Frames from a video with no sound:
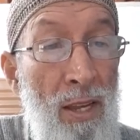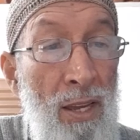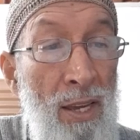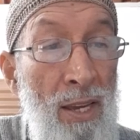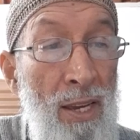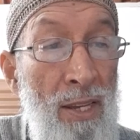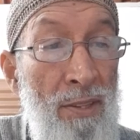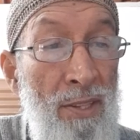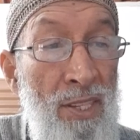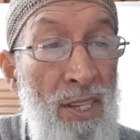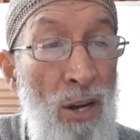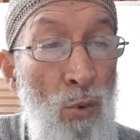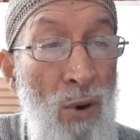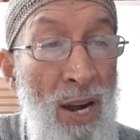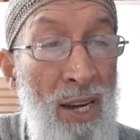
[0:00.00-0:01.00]
and
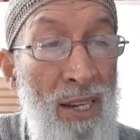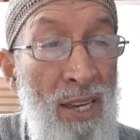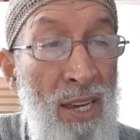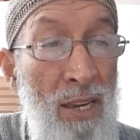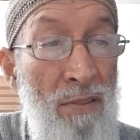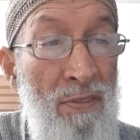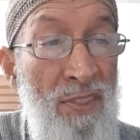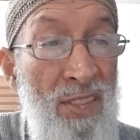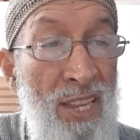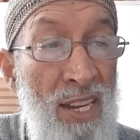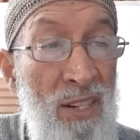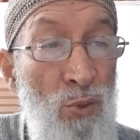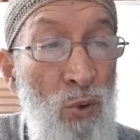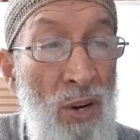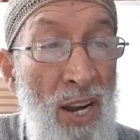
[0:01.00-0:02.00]
Yahweh gave
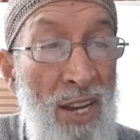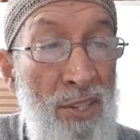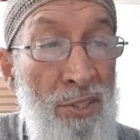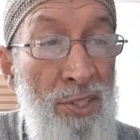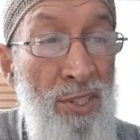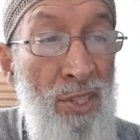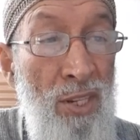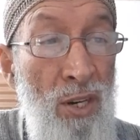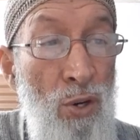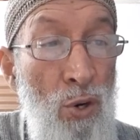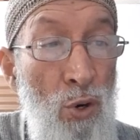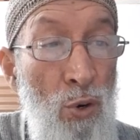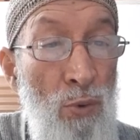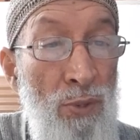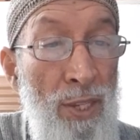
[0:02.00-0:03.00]
them rest
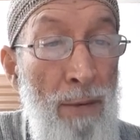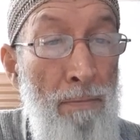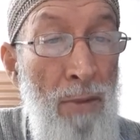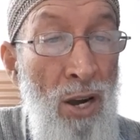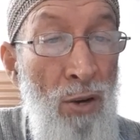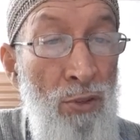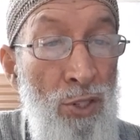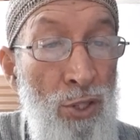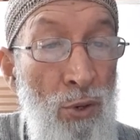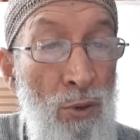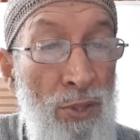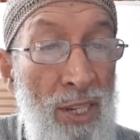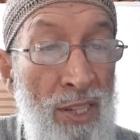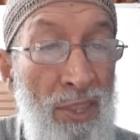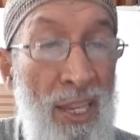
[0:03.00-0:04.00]
round about
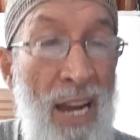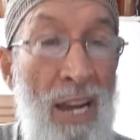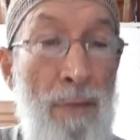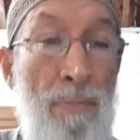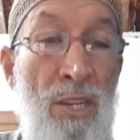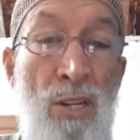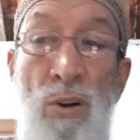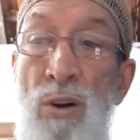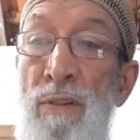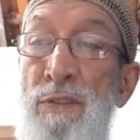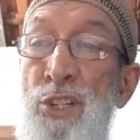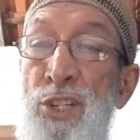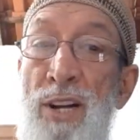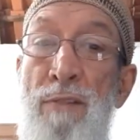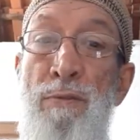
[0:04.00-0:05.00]
on the time of
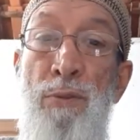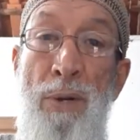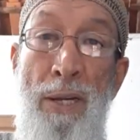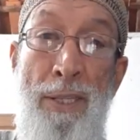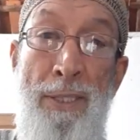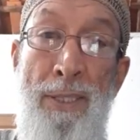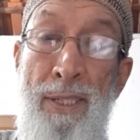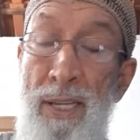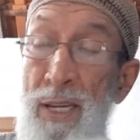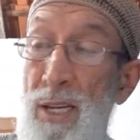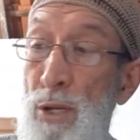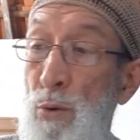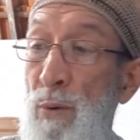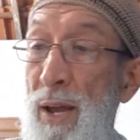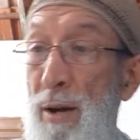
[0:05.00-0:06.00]
Shavuot.
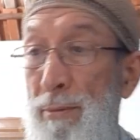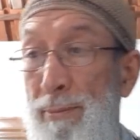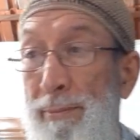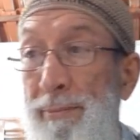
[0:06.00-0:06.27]
Well,